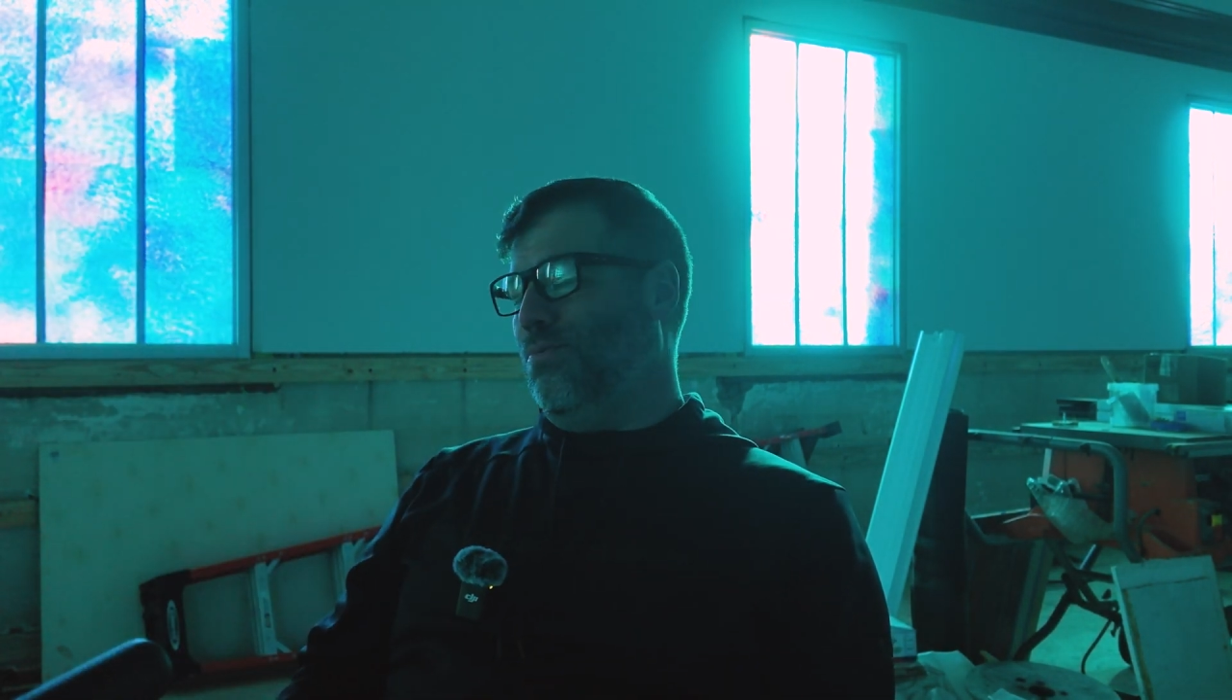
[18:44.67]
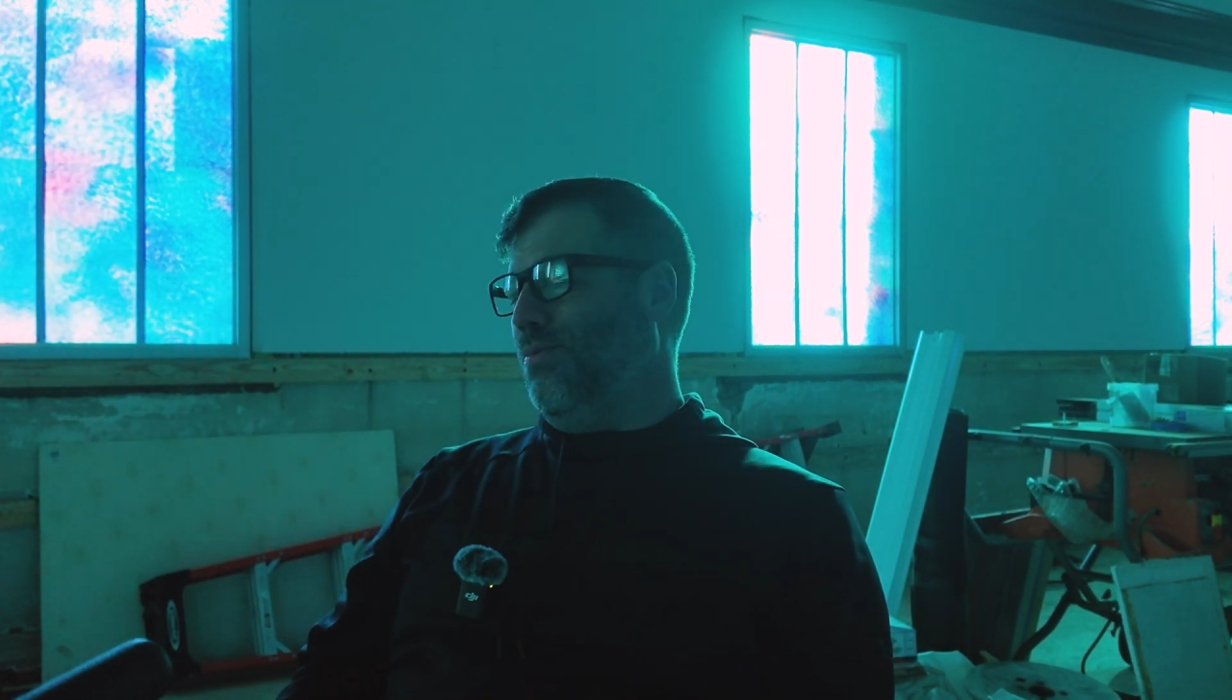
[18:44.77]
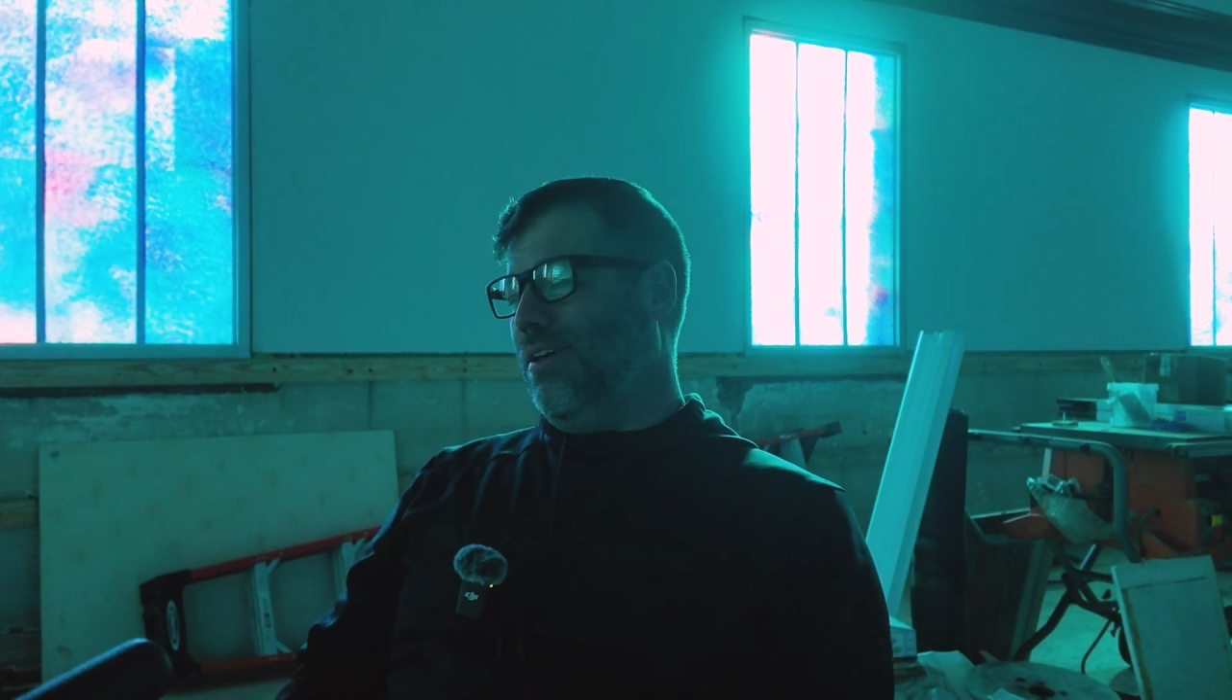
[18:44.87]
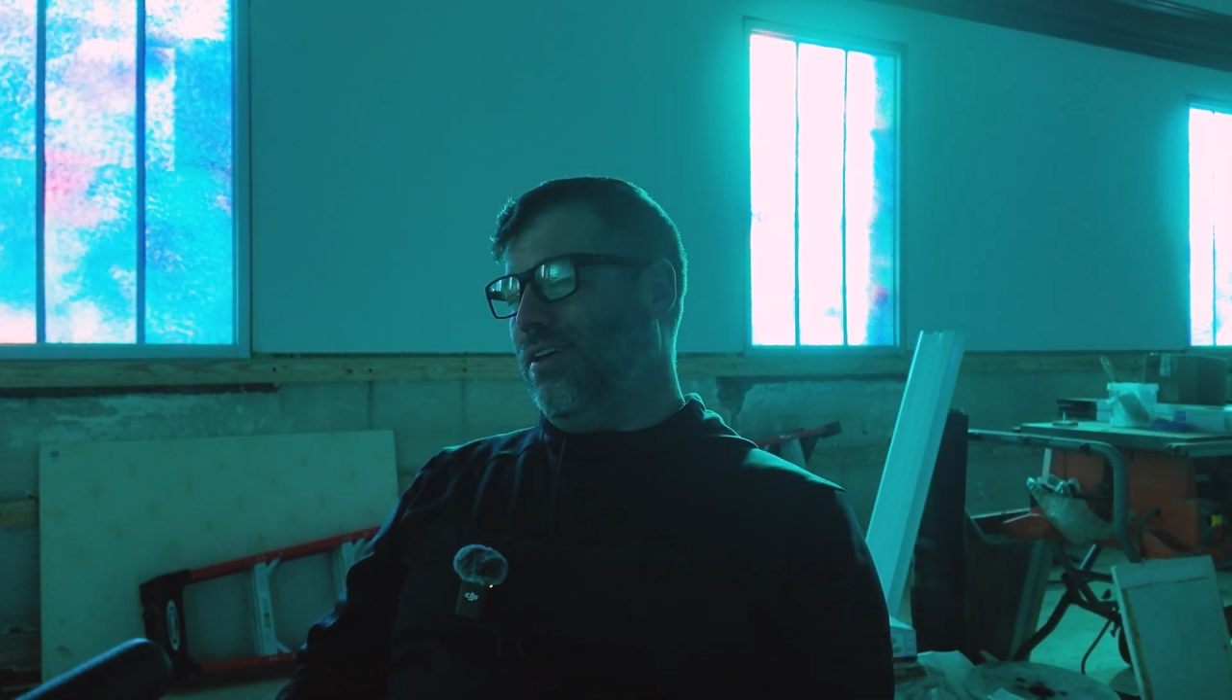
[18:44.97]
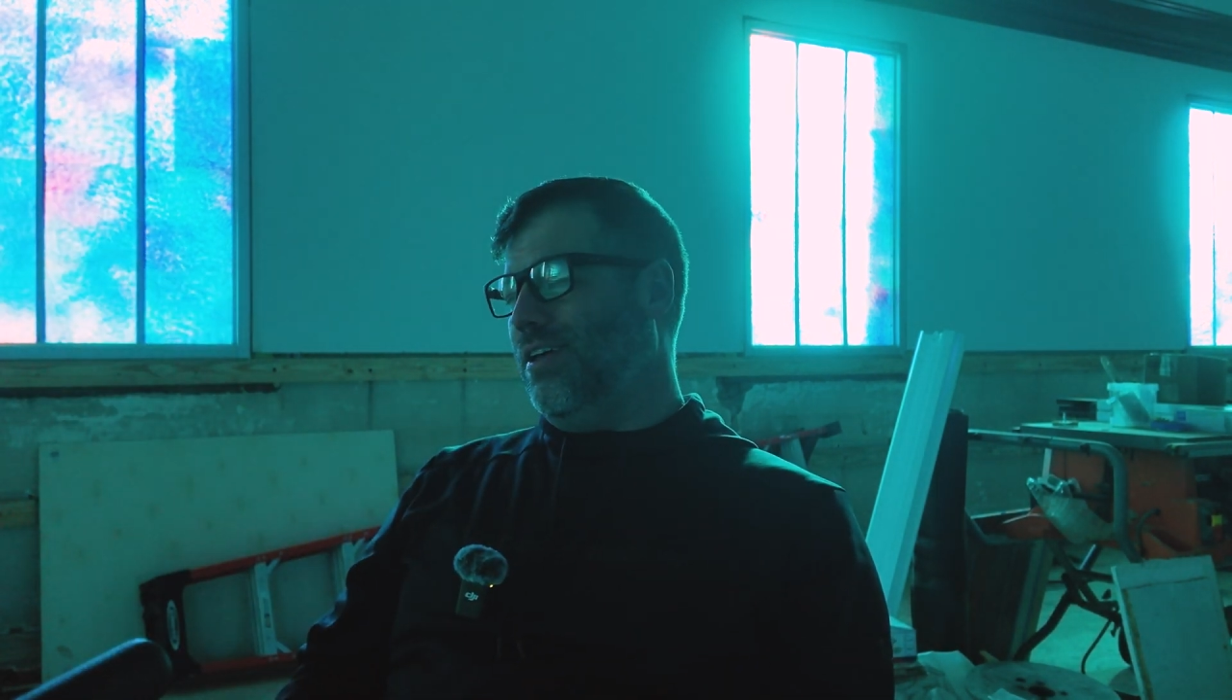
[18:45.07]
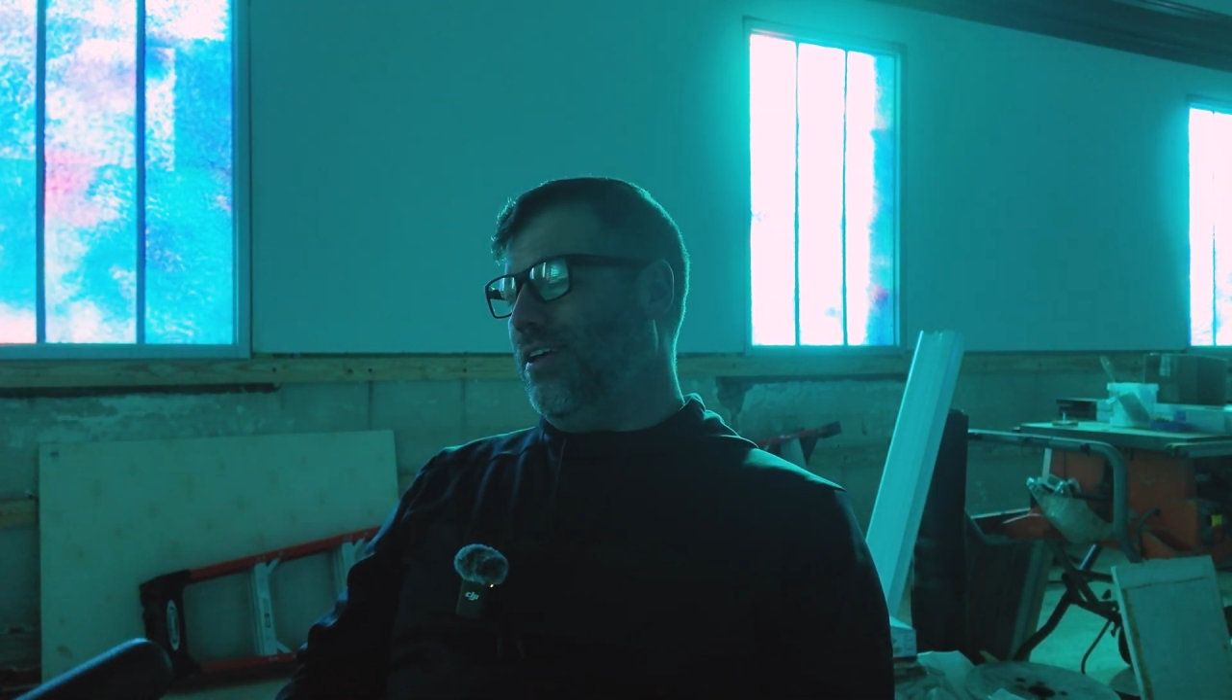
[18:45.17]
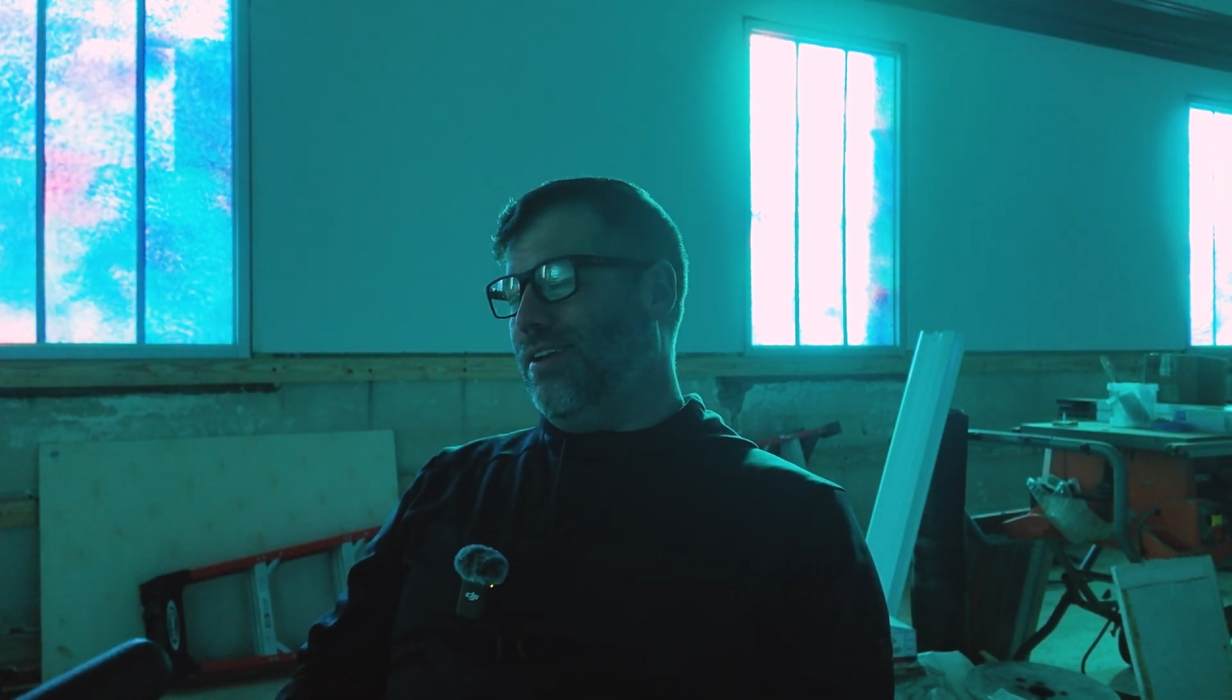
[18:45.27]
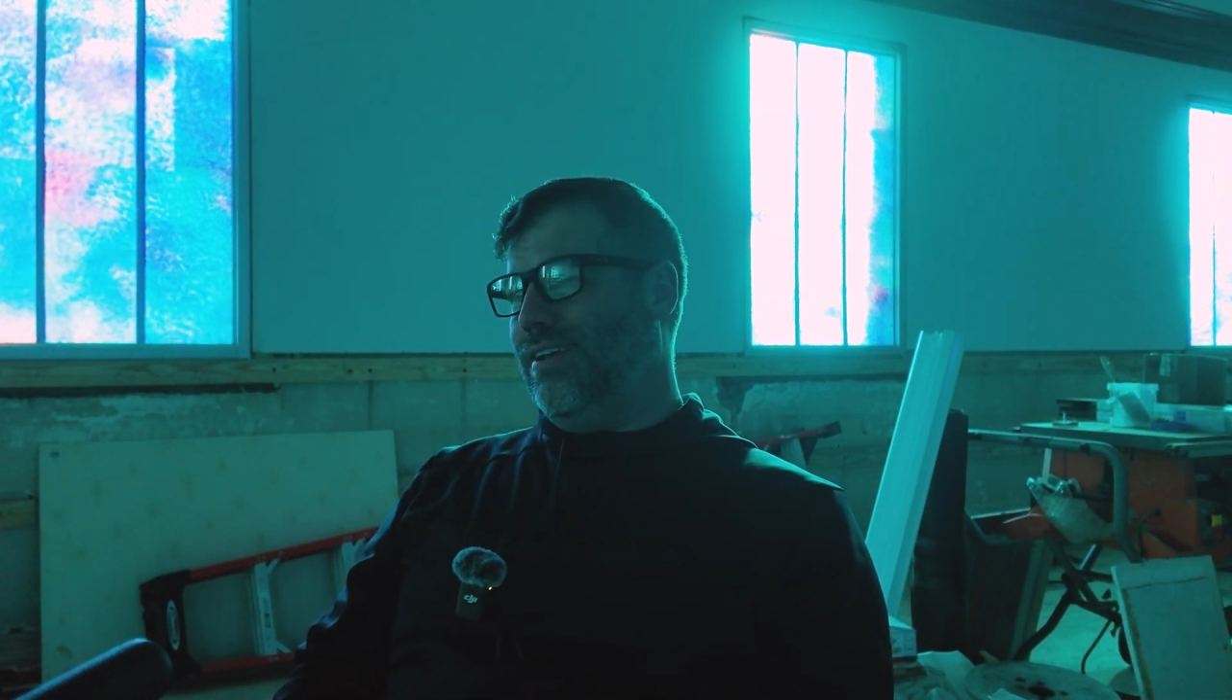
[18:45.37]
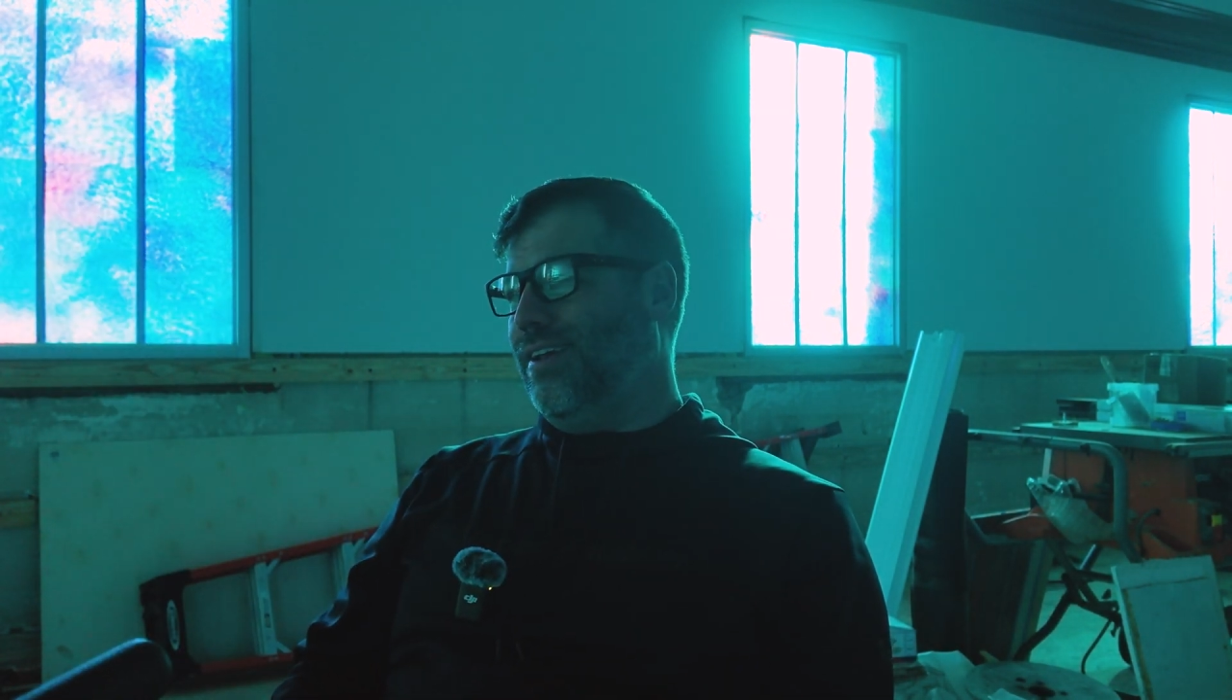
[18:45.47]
what?